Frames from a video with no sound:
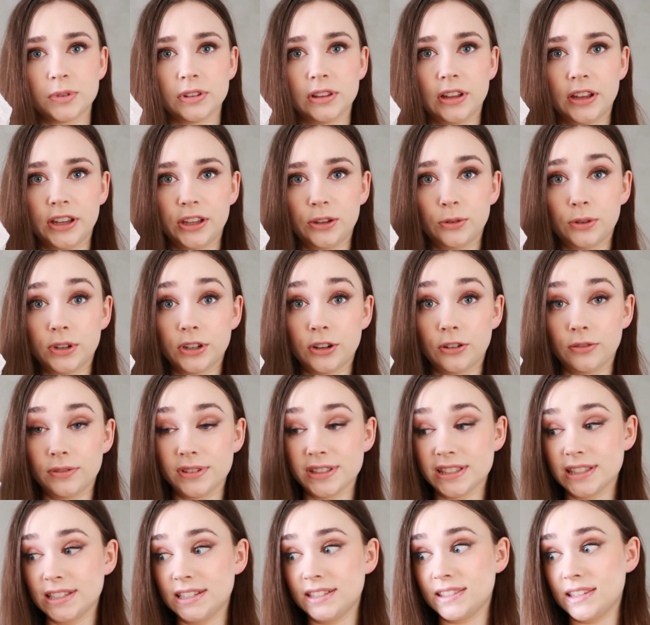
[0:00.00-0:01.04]
but like you can
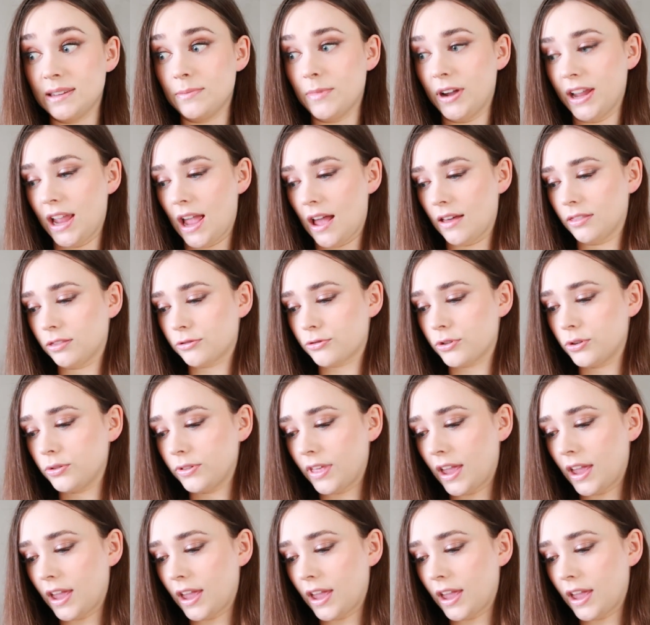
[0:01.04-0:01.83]
obviously see my hand through